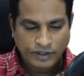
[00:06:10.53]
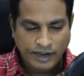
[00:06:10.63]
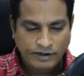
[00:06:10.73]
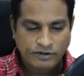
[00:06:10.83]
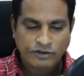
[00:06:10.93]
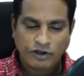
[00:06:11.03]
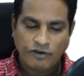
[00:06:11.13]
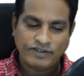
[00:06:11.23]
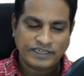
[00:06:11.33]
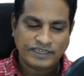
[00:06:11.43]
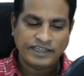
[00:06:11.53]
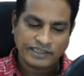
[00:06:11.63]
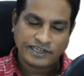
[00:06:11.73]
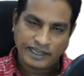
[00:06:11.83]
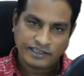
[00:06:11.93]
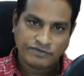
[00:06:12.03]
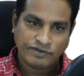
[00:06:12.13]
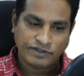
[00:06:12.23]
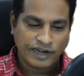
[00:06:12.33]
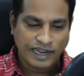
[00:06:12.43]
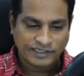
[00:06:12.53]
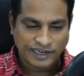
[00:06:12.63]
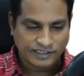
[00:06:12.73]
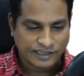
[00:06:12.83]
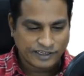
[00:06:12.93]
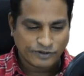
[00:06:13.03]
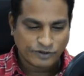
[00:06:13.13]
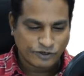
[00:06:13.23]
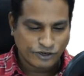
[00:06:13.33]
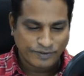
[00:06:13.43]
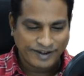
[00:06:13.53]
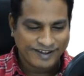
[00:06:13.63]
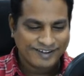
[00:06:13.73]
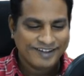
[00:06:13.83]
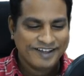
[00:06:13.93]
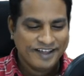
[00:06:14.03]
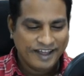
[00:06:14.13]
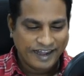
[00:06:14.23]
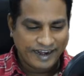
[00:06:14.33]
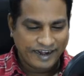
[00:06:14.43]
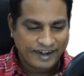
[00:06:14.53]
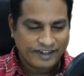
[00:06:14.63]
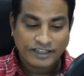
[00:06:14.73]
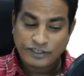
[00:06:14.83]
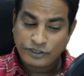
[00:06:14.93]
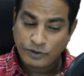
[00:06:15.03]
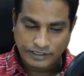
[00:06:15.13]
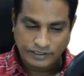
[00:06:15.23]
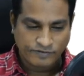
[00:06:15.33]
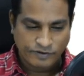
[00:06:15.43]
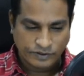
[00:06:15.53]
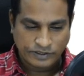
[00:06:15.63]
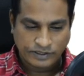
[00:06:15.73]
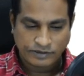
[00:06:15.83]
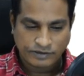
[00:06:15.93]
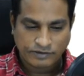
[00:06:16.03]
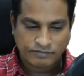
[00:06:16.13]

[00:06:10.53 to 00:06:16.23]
And obviously hashtags. Without hashtags, there is no social media. And the sources of news,